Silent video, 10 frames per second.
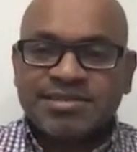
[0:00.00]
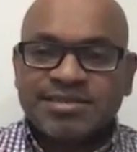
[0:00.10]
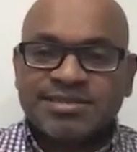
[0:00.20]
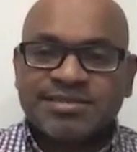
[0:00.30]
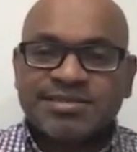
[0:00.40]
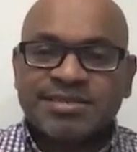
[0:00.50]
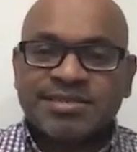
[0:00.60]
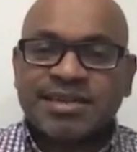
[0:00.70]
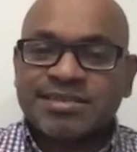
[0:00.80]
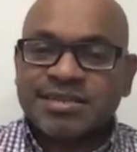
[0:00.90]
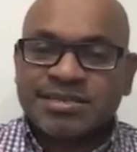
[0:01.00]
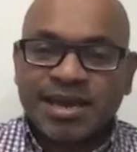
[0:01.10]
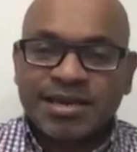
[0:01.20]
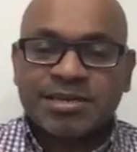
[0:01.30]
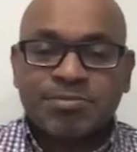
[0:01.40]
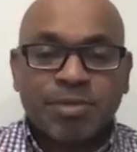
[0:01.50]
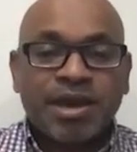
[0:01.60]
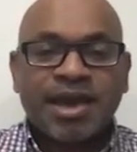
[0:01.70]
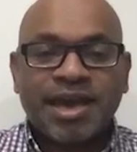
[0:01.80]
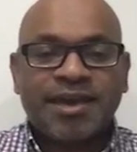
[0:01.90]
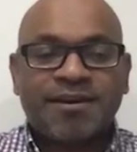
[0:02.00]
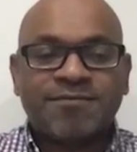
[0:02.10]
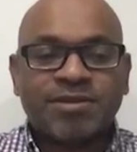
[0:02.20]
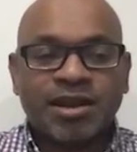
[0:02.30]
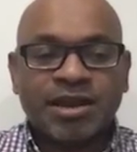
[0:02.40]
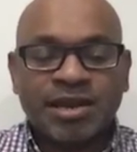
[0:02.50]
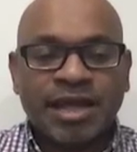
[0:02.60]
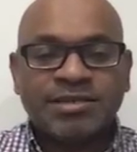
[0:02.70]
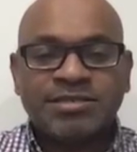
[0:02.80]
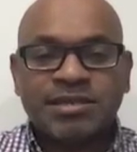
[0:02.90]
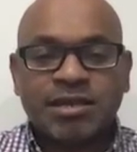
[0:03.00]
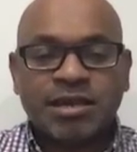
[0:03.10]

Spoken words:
disease is that it may have late